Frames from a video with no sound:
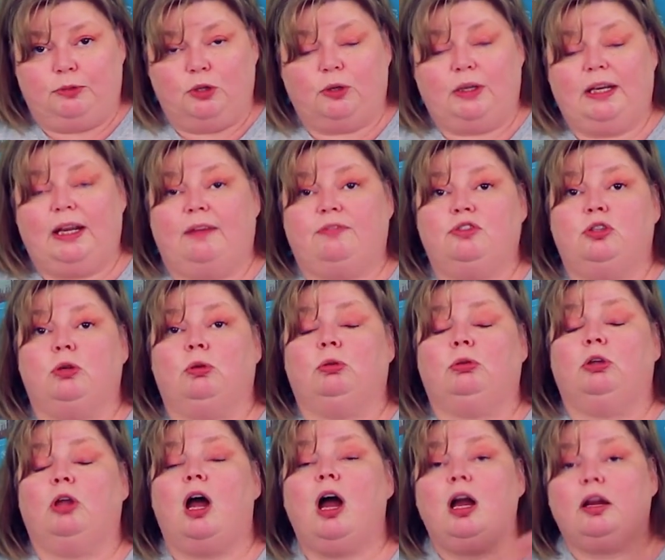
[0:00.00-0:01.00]
You can have too
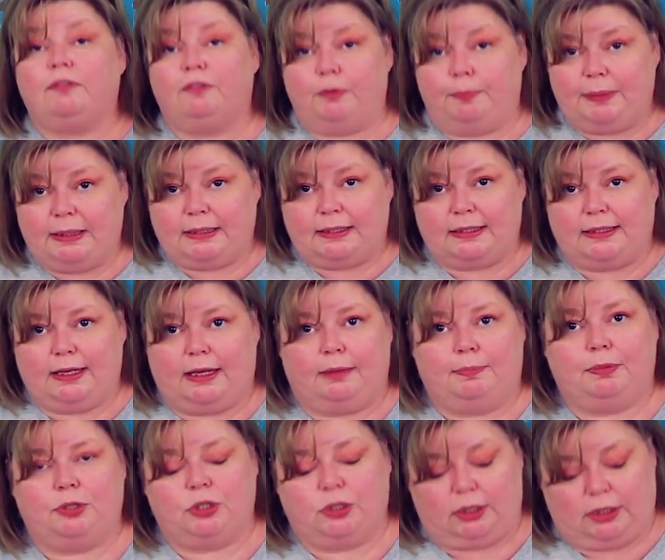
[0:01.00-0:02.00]
long of a piece of
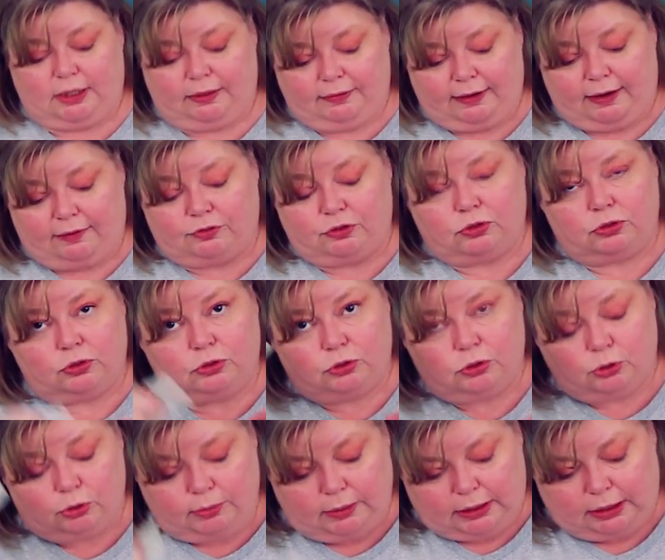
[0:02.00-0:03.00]
tape, but you can never have
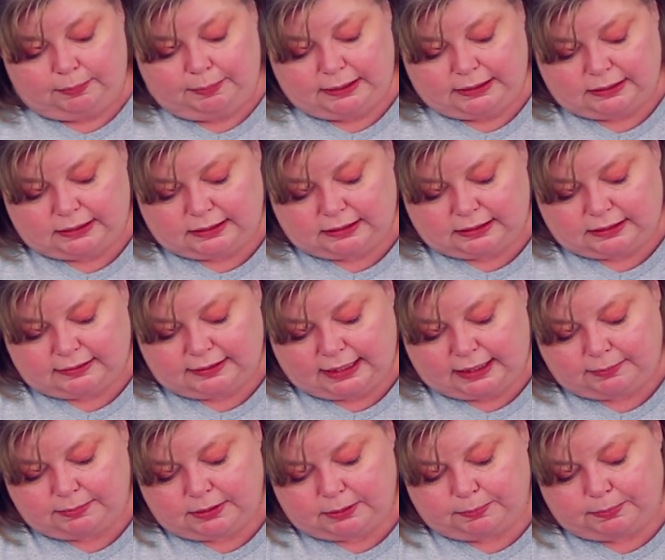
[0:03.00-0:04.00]
too many pieces of
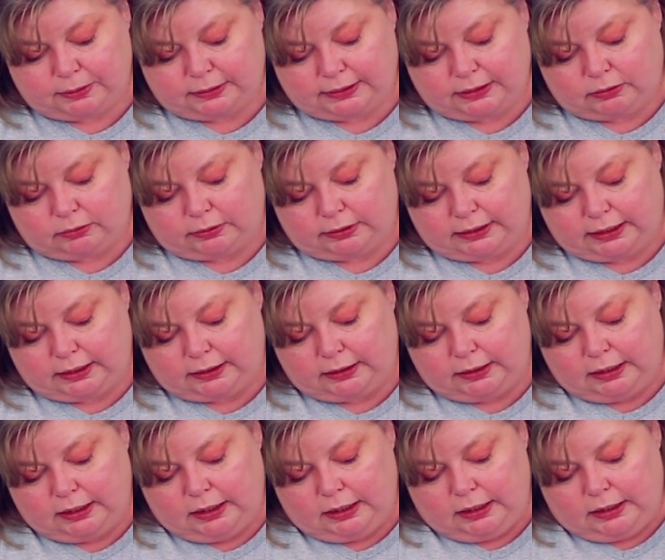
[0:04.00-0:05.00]
tape to put that on there
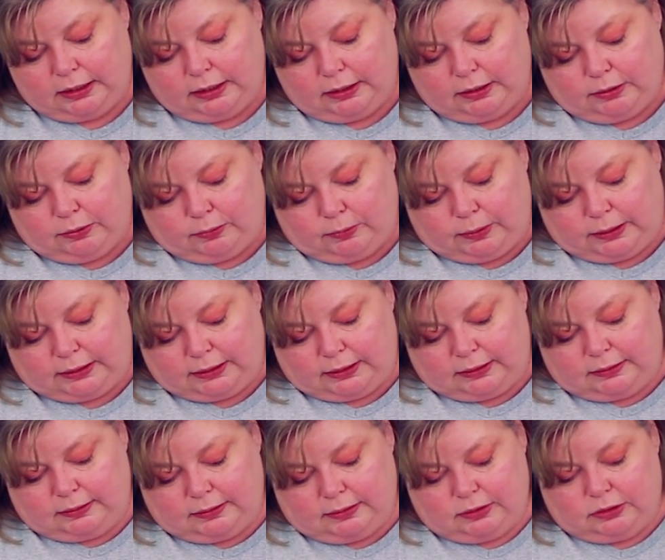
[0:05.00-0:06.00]
with
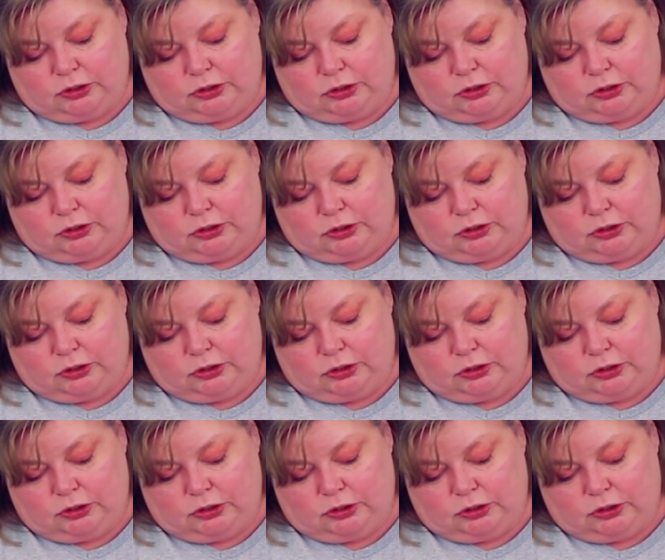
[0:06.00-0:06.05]
it.